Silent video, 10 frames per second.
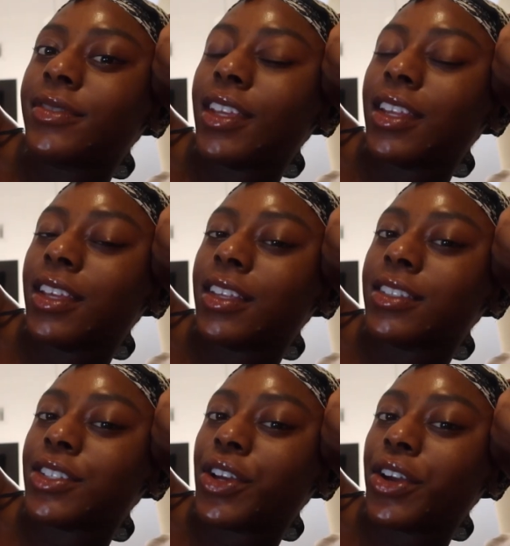It
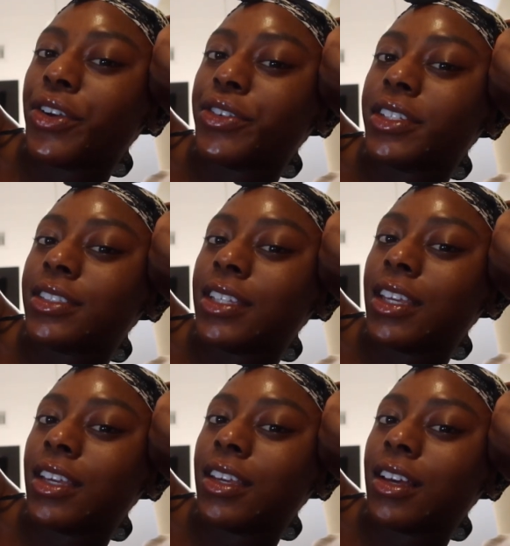is
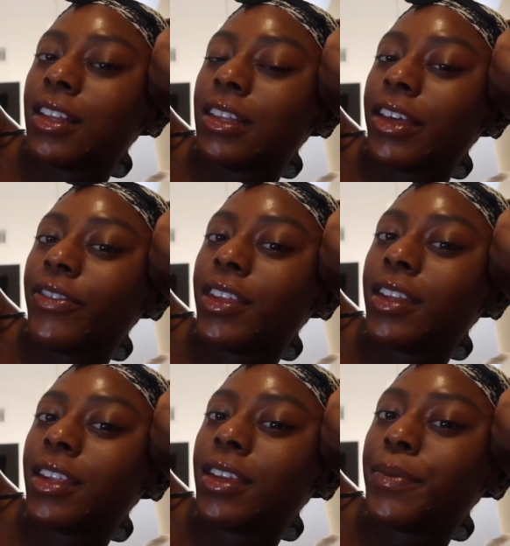currently
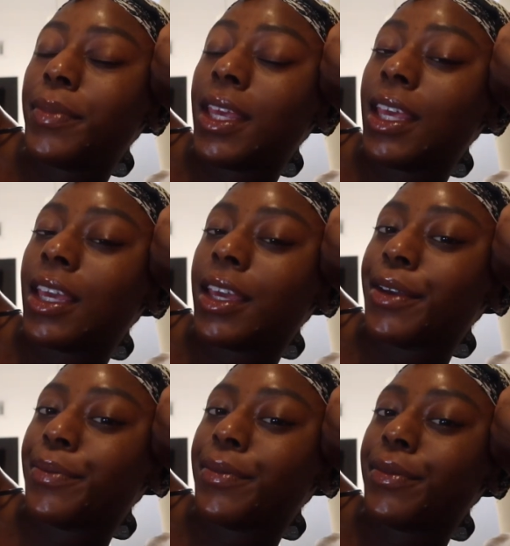11
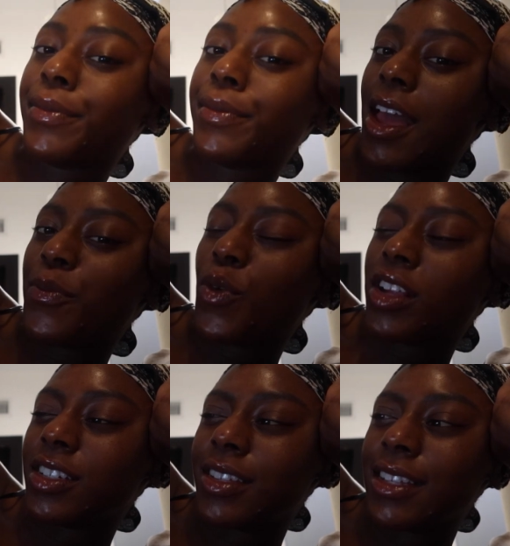p.m. I'm
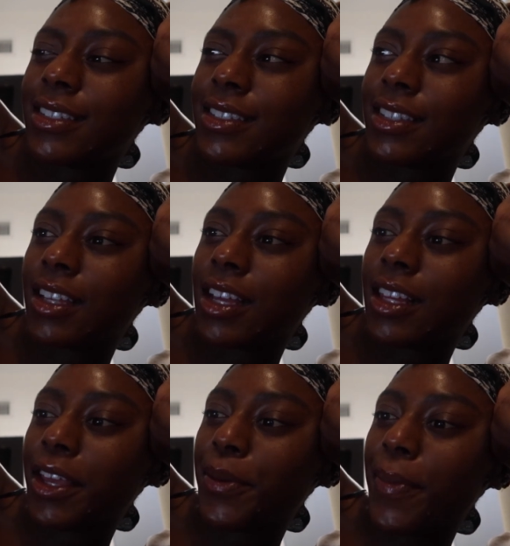watching this
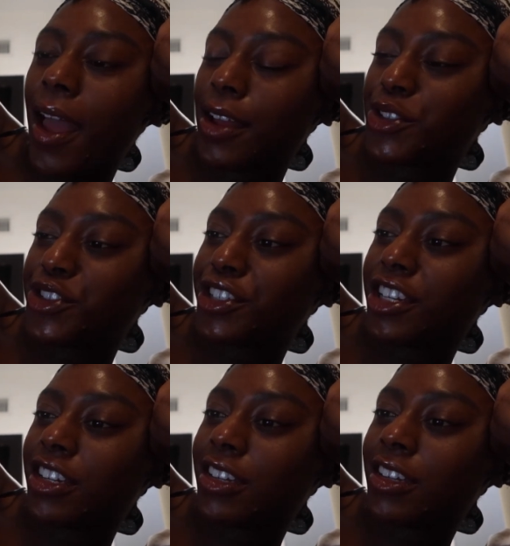
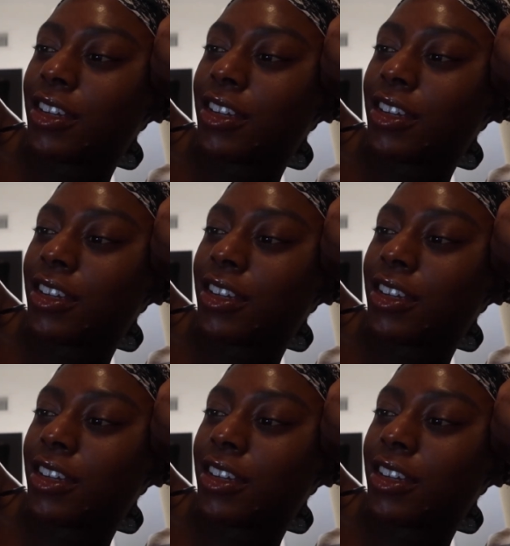Cleopatra